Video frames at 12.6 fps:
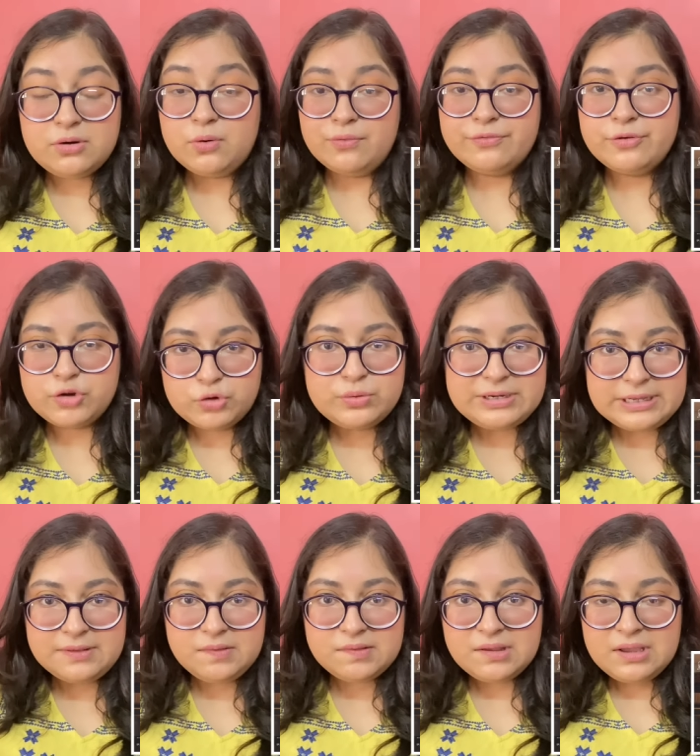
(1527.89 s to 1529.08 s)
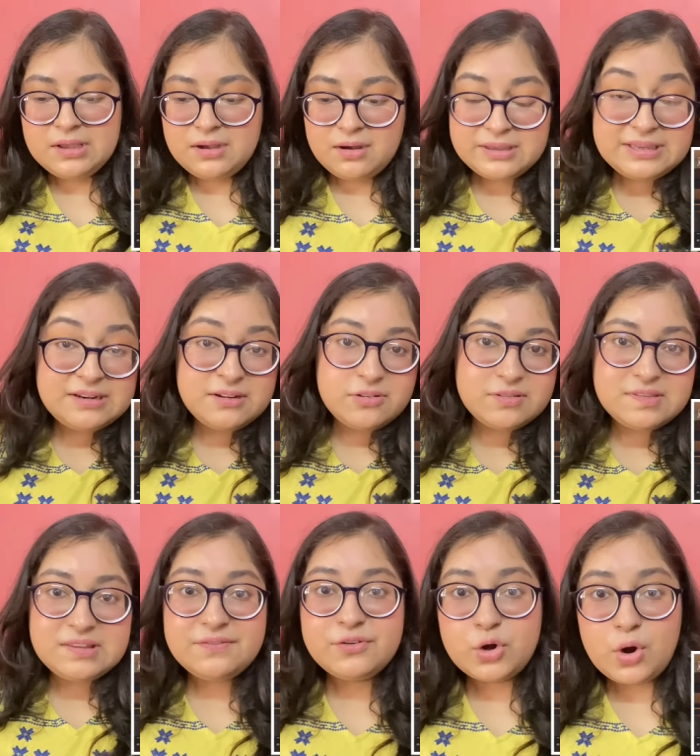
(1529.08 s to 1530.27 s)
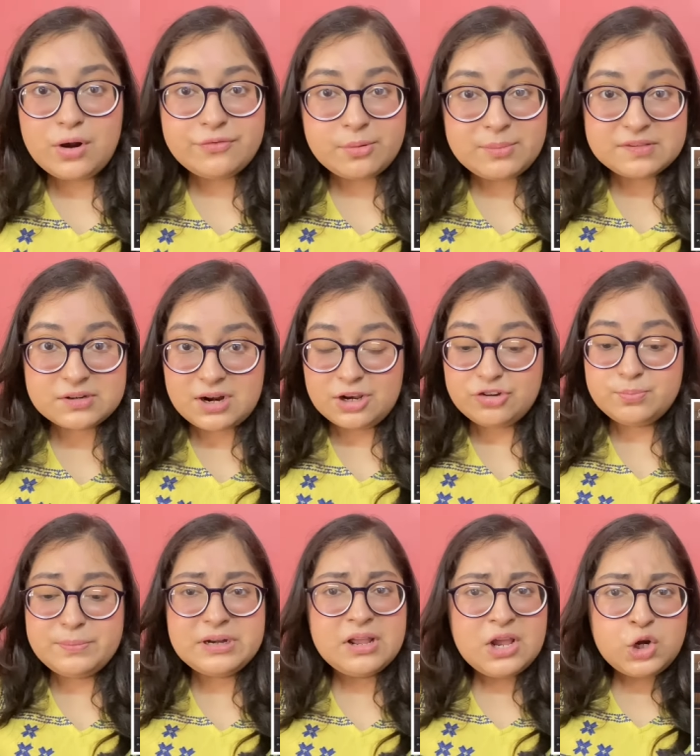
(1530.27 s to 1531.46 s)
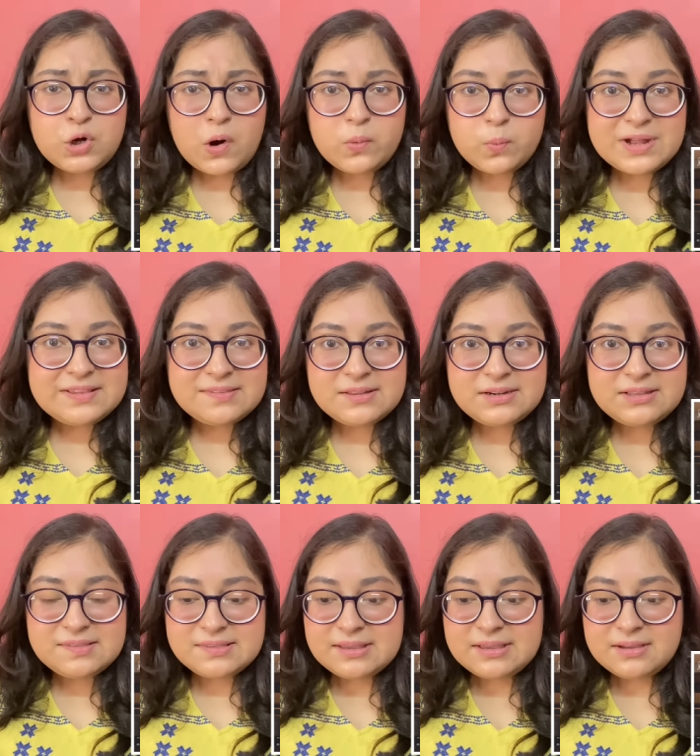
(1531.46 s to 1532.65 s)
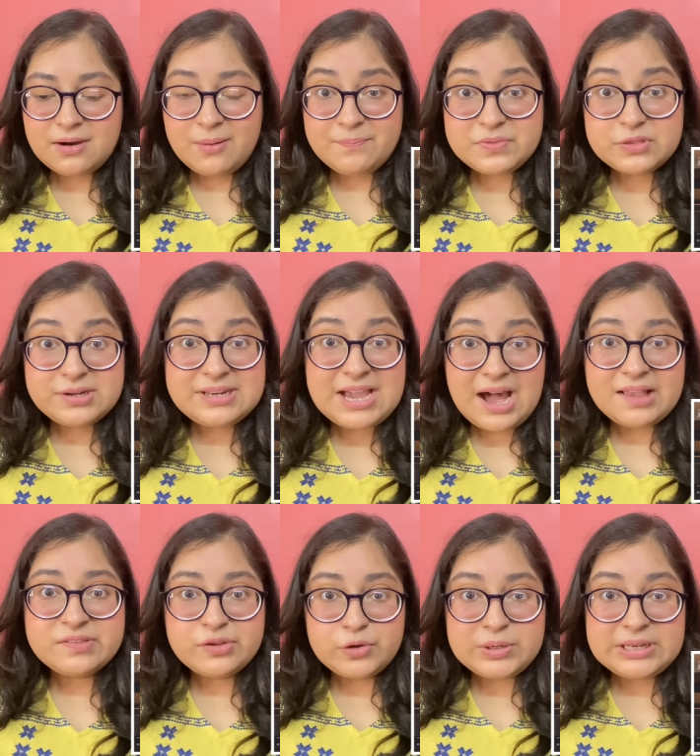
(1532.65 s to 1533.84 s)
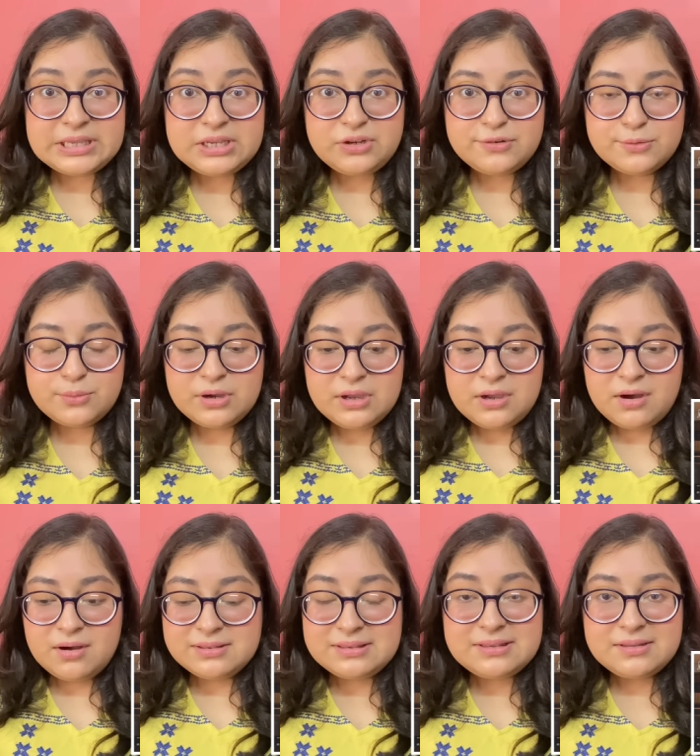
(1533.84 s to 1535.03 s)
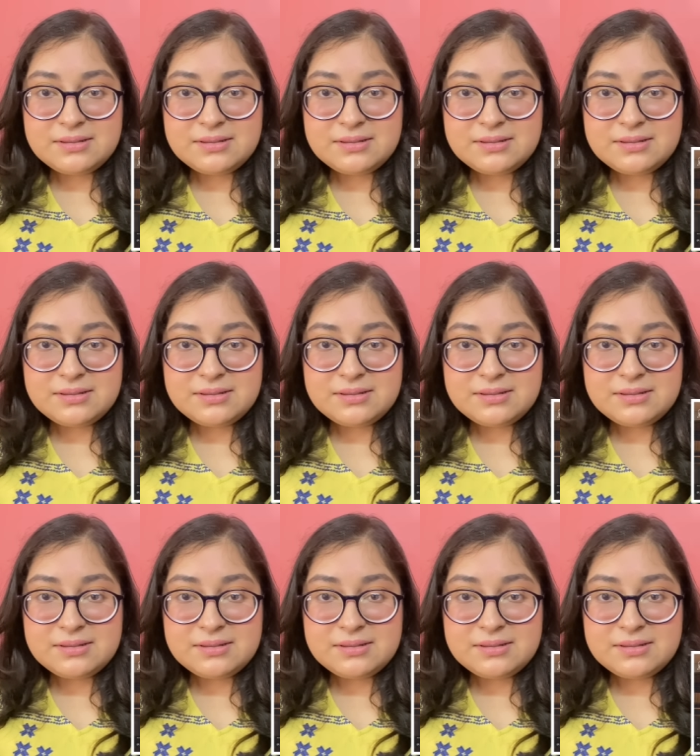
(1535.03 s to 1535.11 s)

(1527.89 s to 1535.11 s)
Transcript: No, for two days. Uh, he didn't receive a call from his crush, but not once did he say, um, did he ask Yunhee to uh,